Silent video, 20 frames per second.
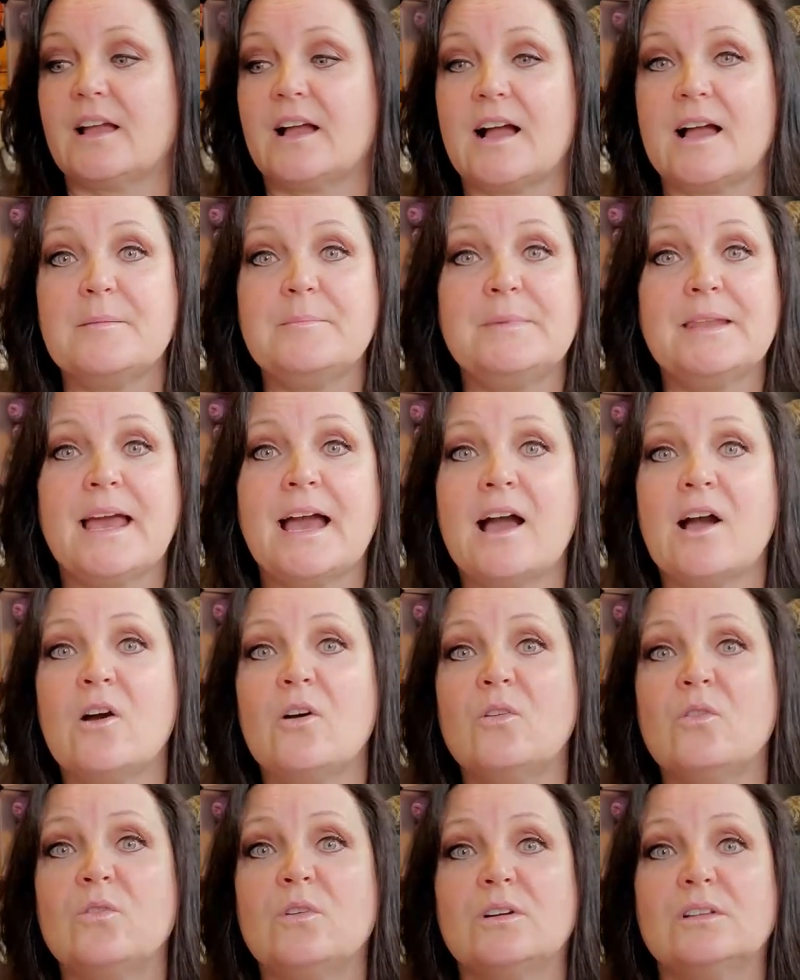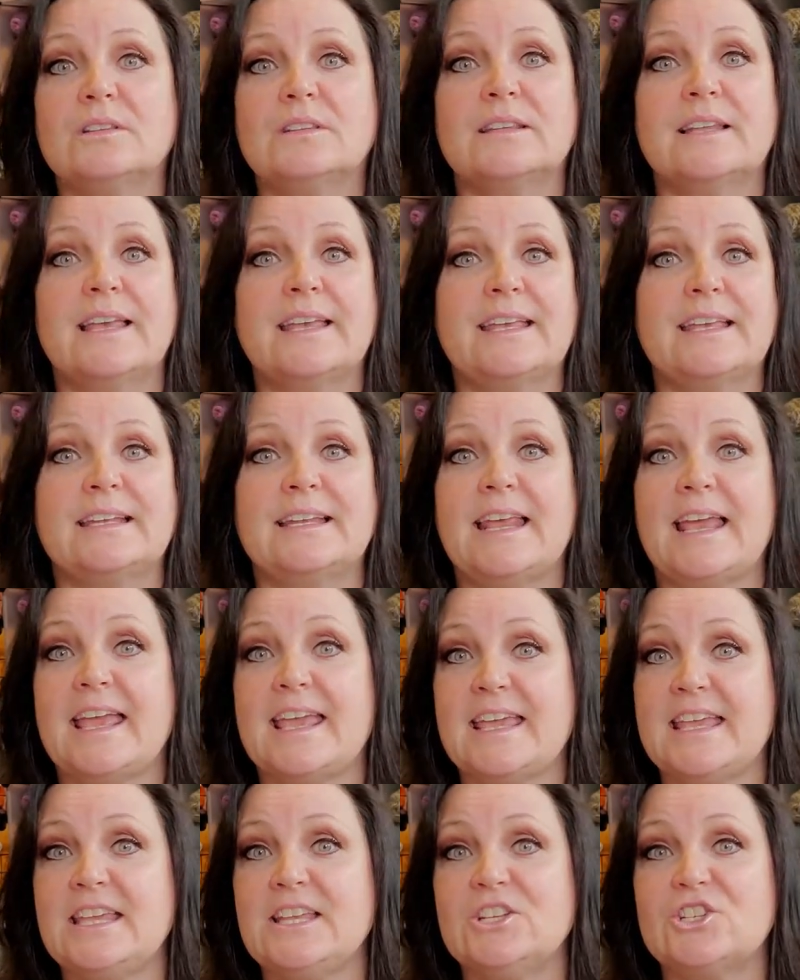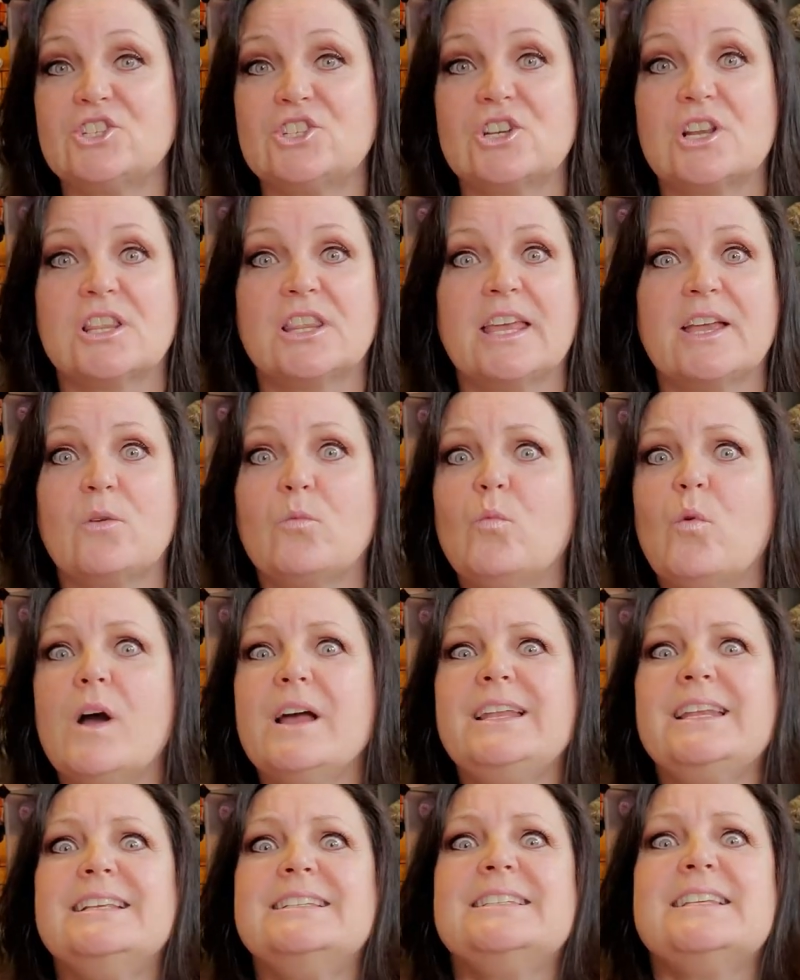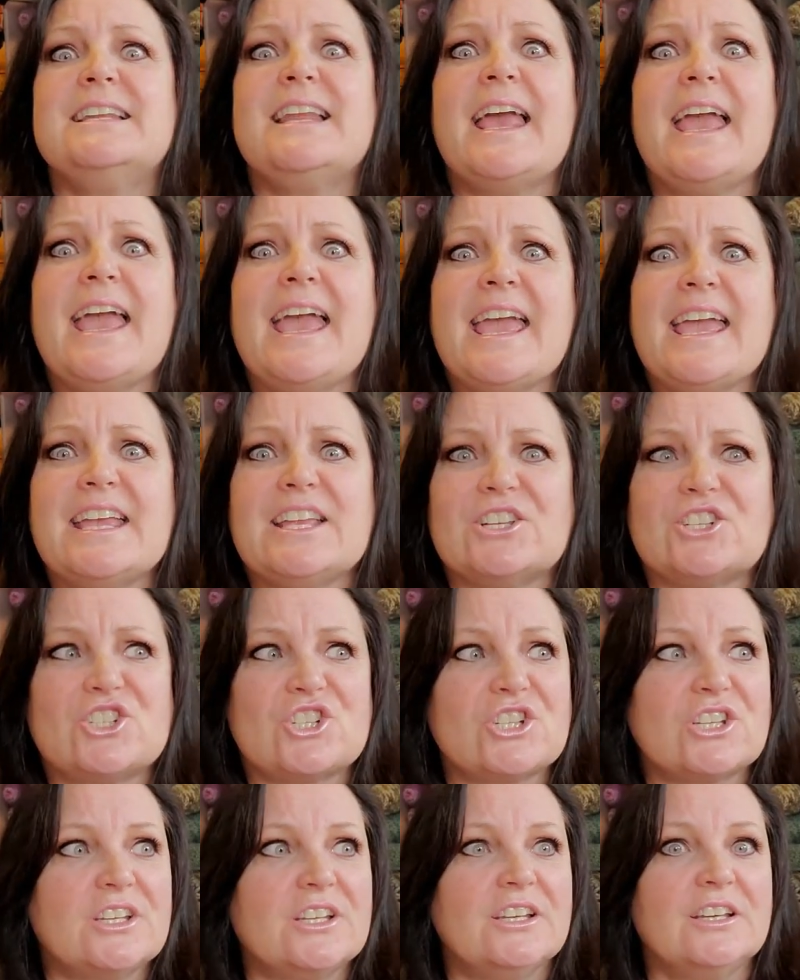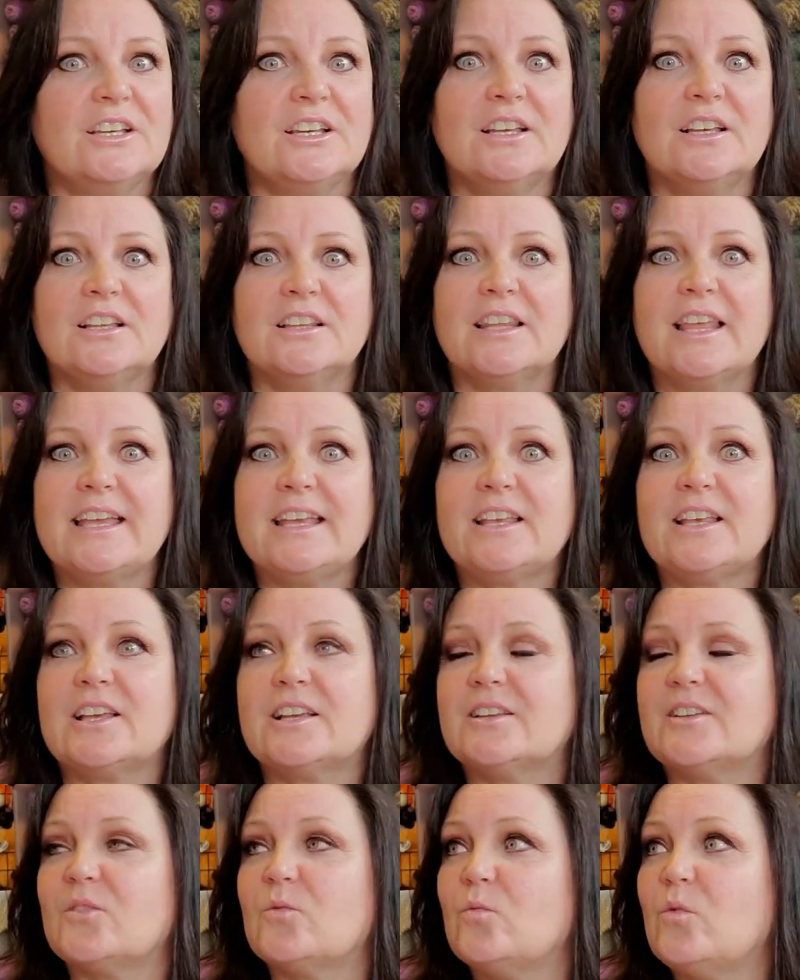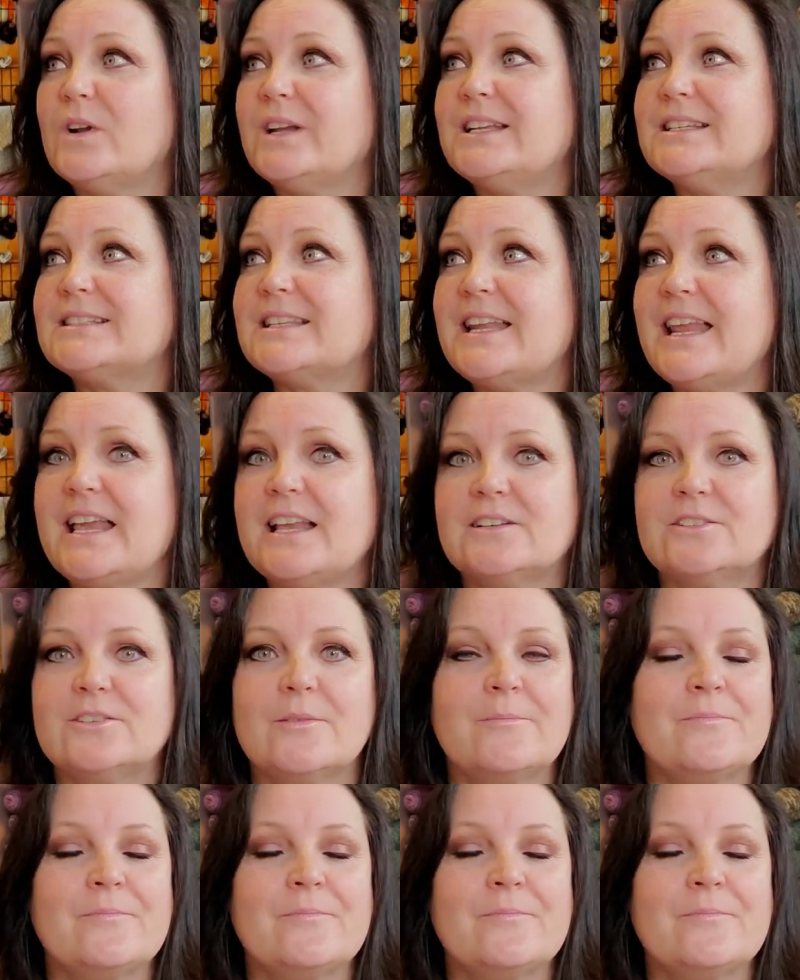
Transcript: I'm now like an H. Like, what is an H? Like, what is an H?